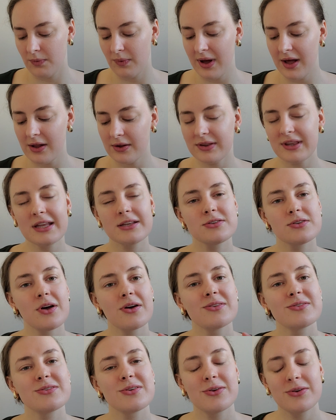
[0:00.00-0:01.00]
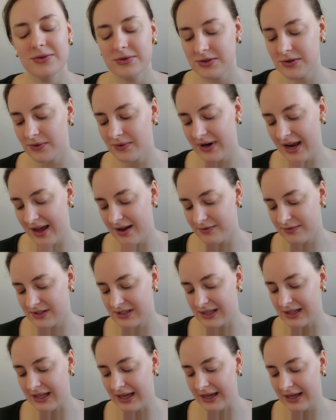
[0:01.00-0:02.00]
Well, that's also, you don't have
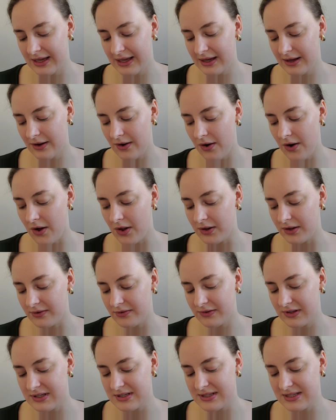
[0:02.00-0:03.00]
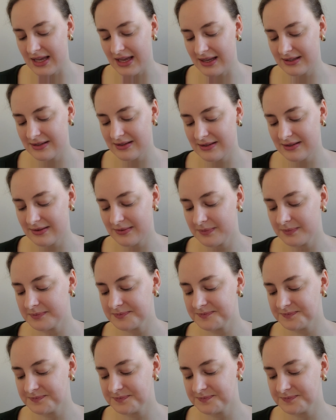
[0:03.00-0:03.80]
to like all of the scents.